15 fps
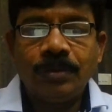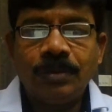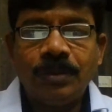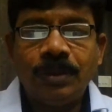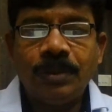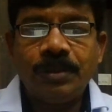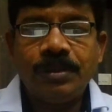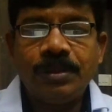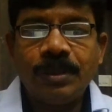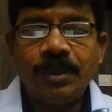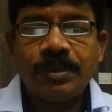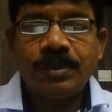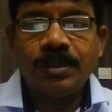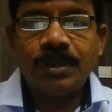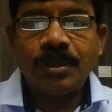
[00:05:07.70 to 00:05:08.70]
the
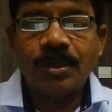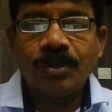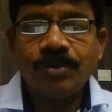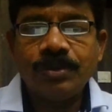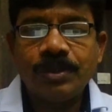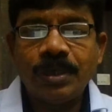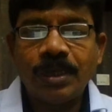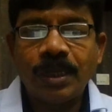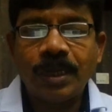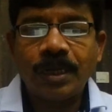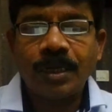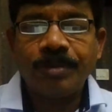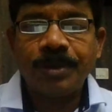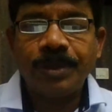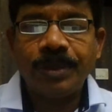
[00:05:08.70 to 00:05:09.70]
GST Council or
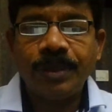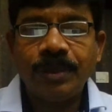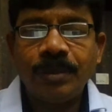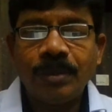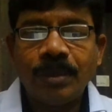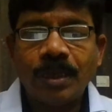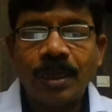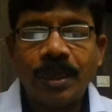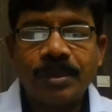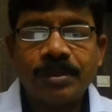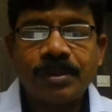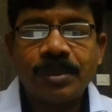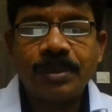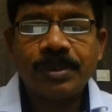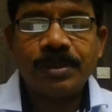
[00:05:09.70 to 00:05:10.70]
Committee has
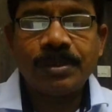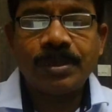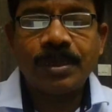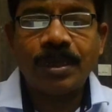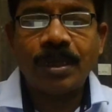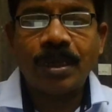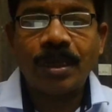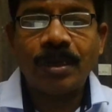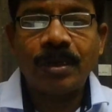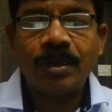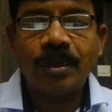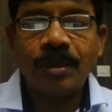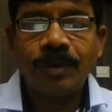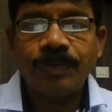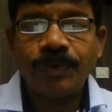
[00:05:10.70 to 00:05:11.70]
suggested
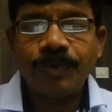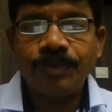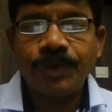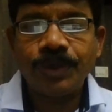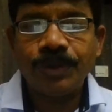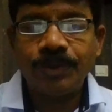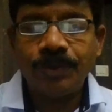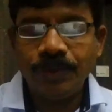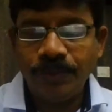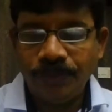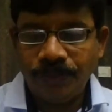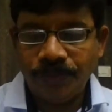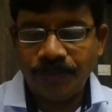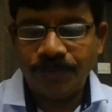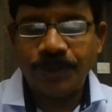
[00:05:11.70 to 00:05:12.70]
R&R 15 to
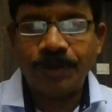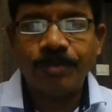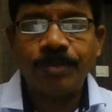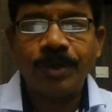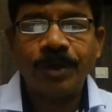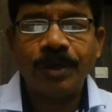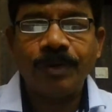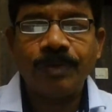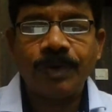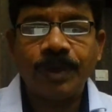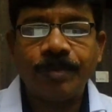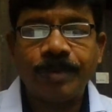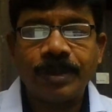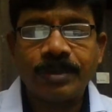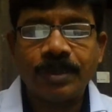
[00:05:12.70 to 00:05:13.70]

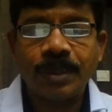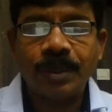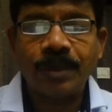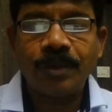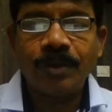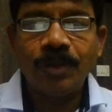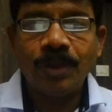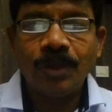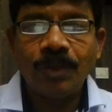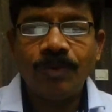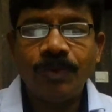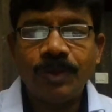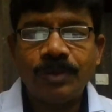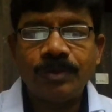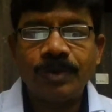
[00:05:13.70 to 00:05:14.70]
15.5%,
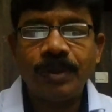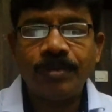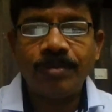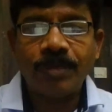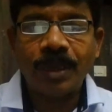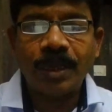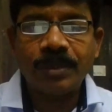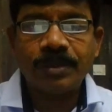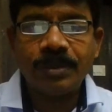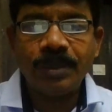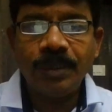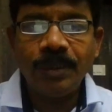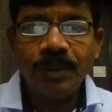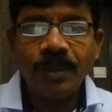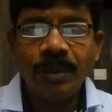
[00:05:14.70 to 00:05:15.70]
which will match
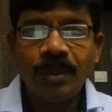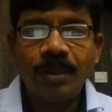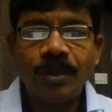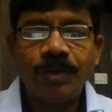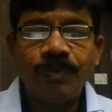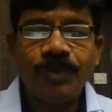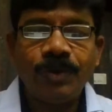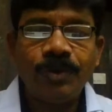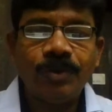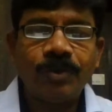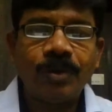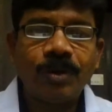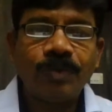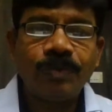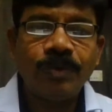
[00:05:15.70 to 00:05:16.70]
the revenue
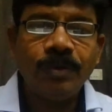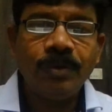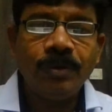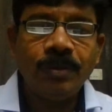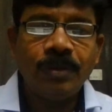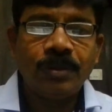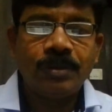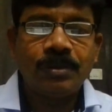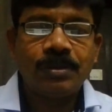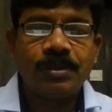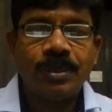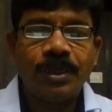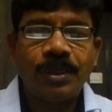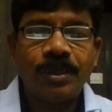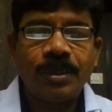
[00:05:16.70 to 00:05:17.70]
of
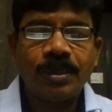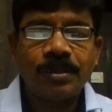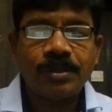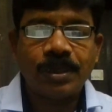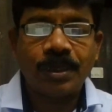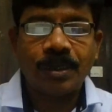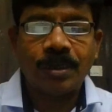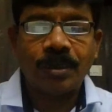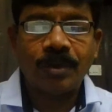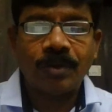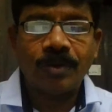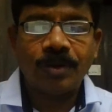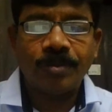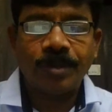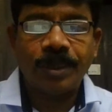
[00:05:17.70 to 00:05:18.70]
state and central
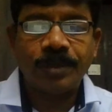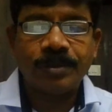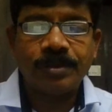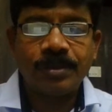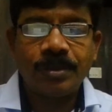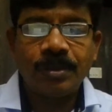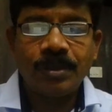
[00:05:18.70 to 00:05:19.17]
governments.